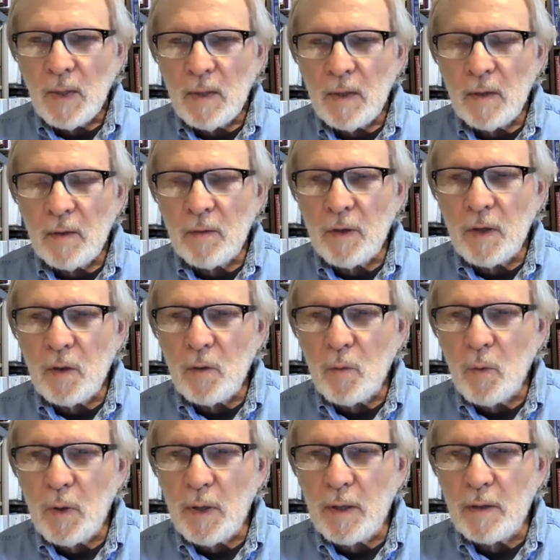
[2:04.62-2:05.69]
And then
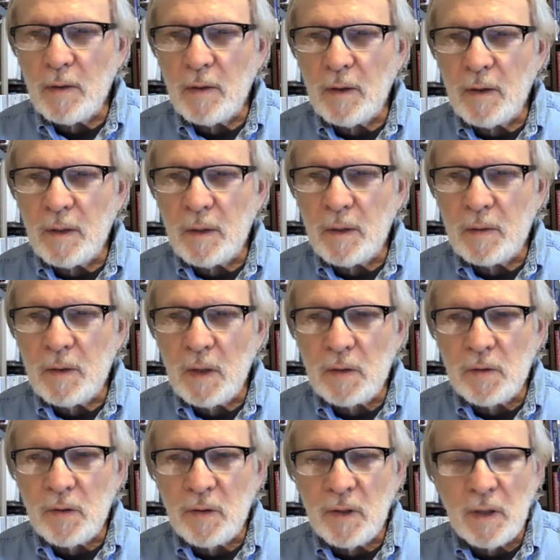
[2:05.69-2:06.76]
when uh,
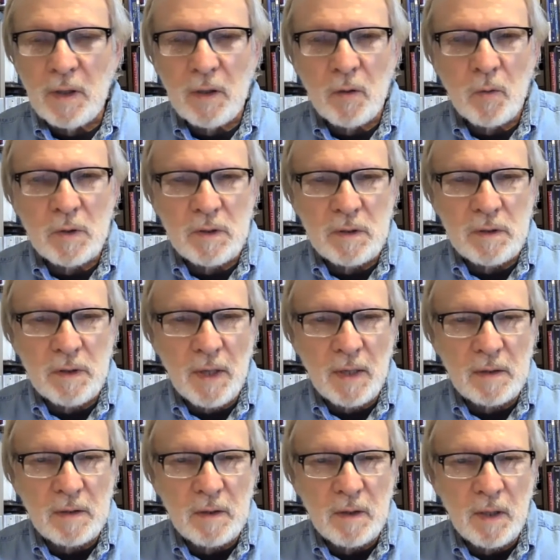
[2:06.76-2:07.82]
Doctor King was
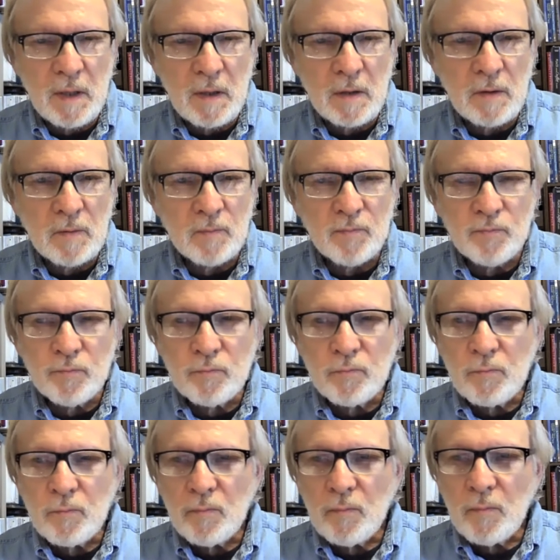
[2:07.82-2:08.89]
assassinated,
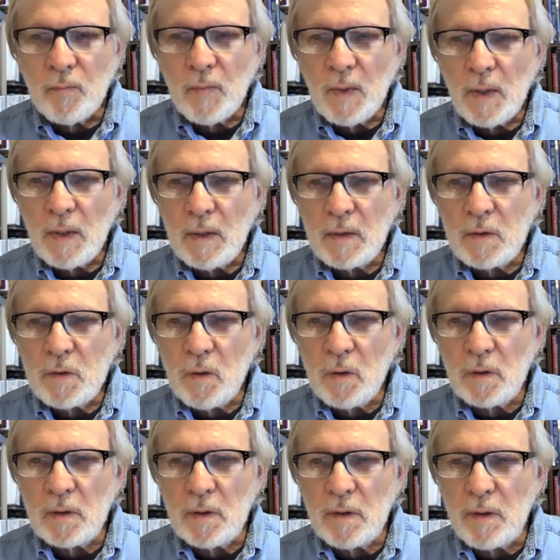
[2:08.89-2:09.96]
and
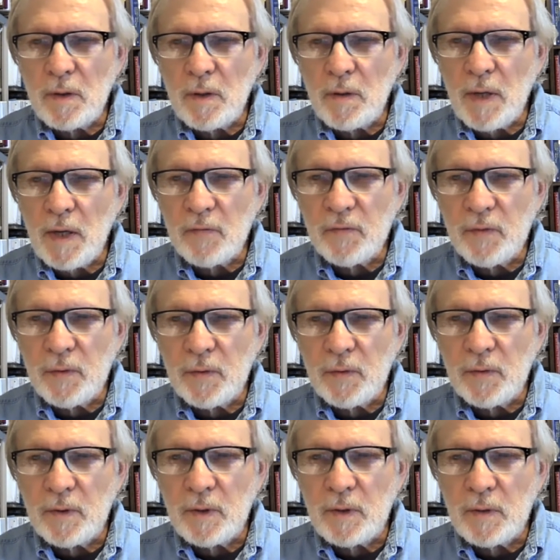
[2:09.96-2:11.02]
shortly
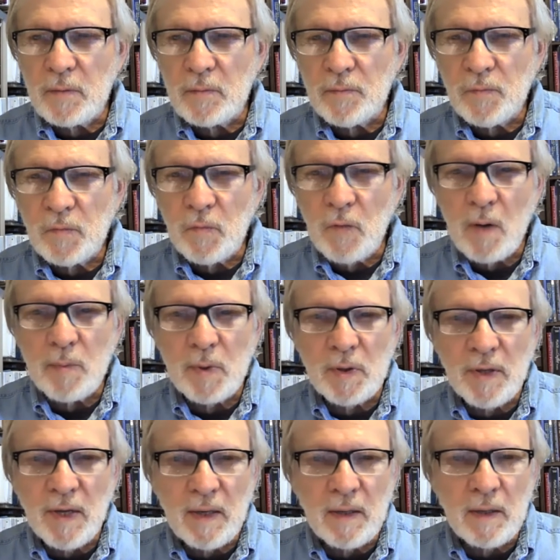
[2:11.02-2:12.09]
thereafter, uh,
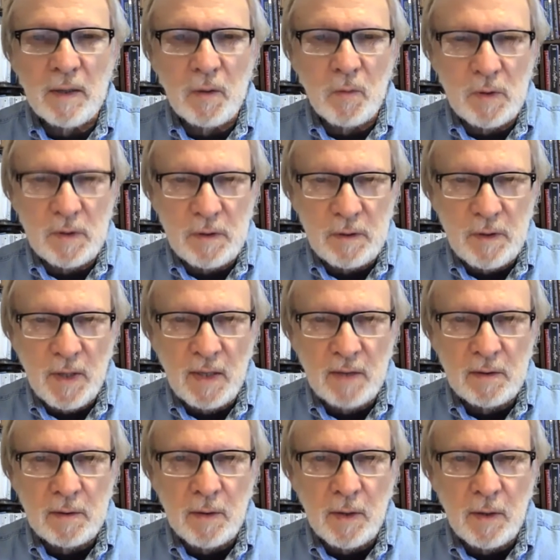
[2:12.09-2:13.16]
Robert Kennedy was
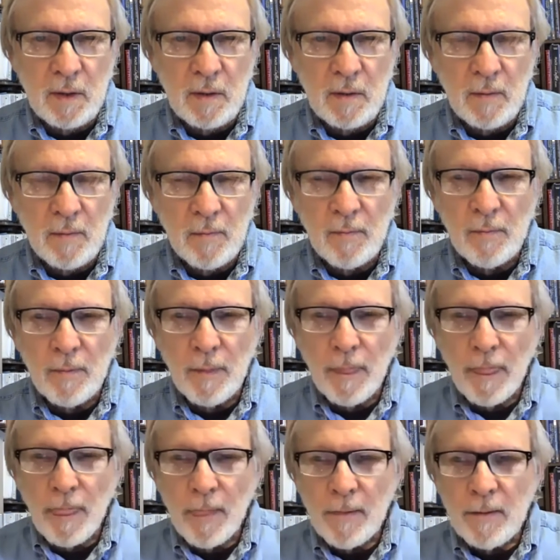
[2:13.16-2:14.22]
assassinated,
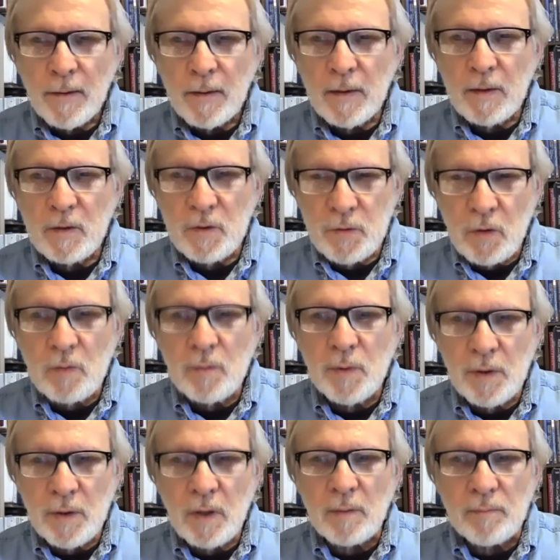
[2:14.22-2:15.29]
it shook
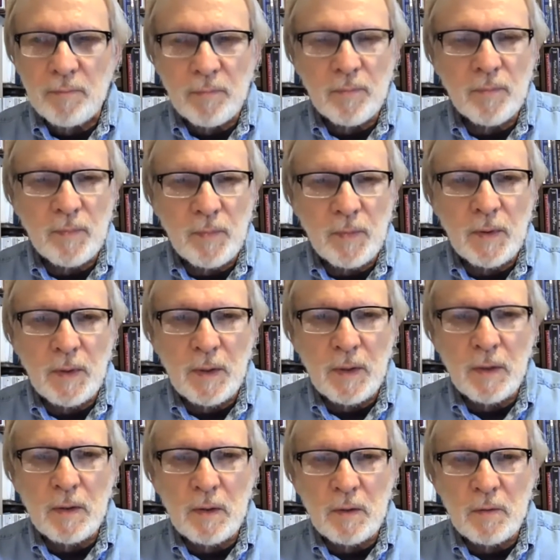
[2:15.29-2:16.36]
me up.
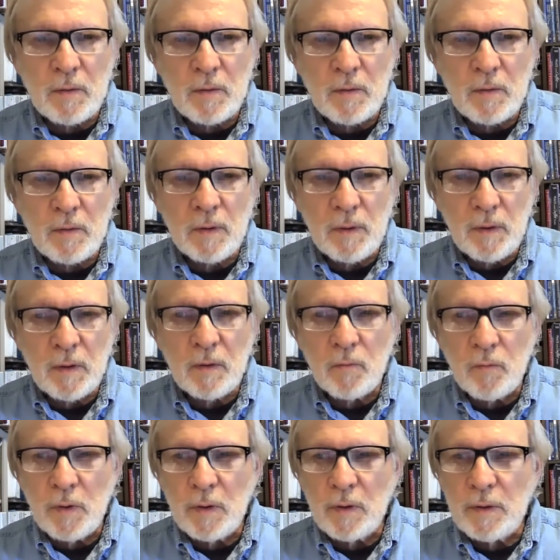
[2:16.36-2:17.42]
Uh, it, it
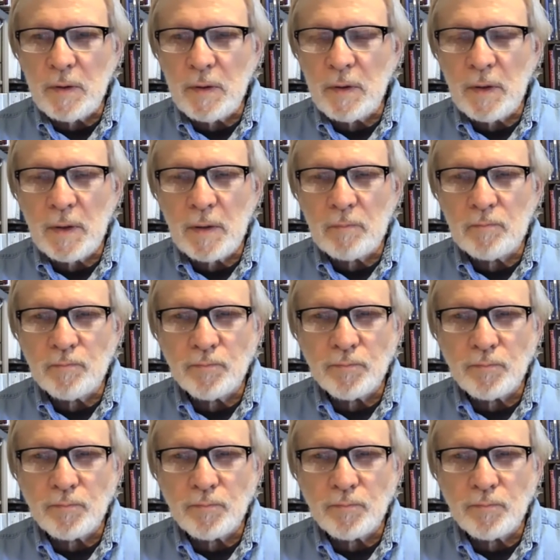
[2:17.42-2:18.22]
really, um,